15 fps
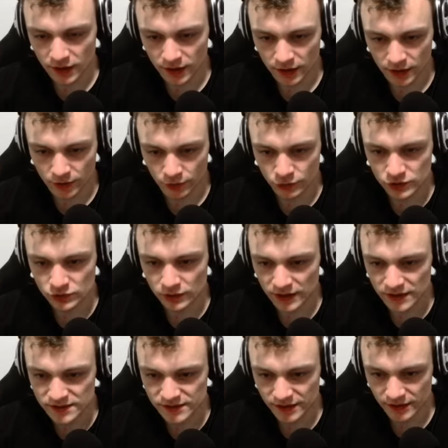We do
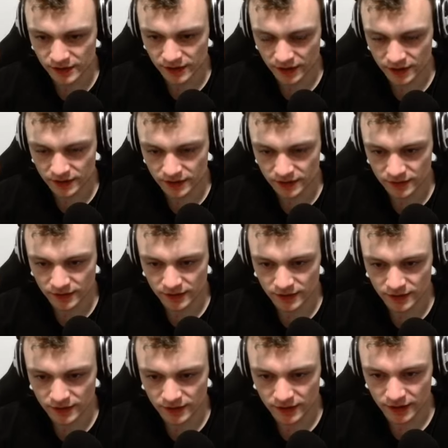SDLK
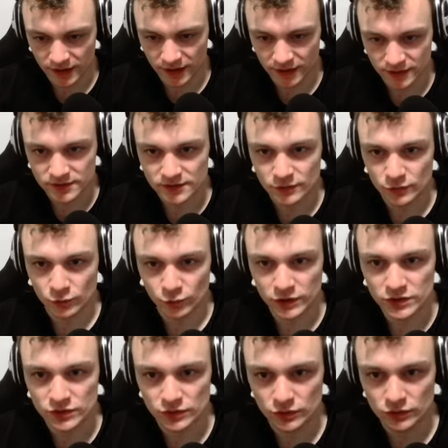and we
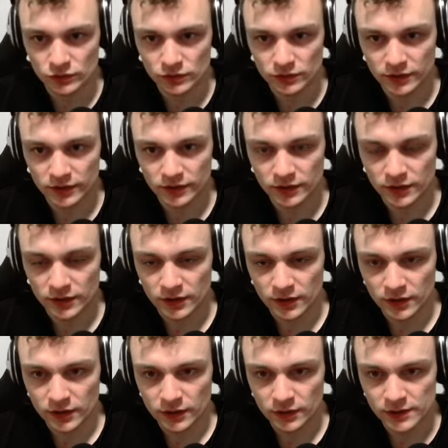do
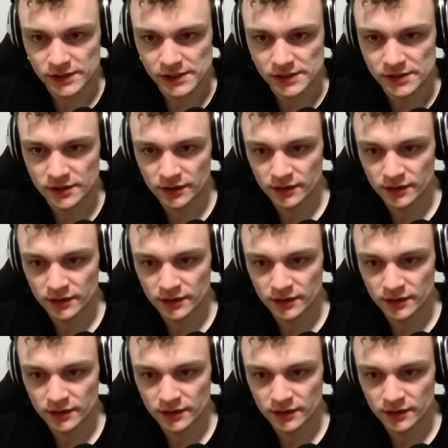key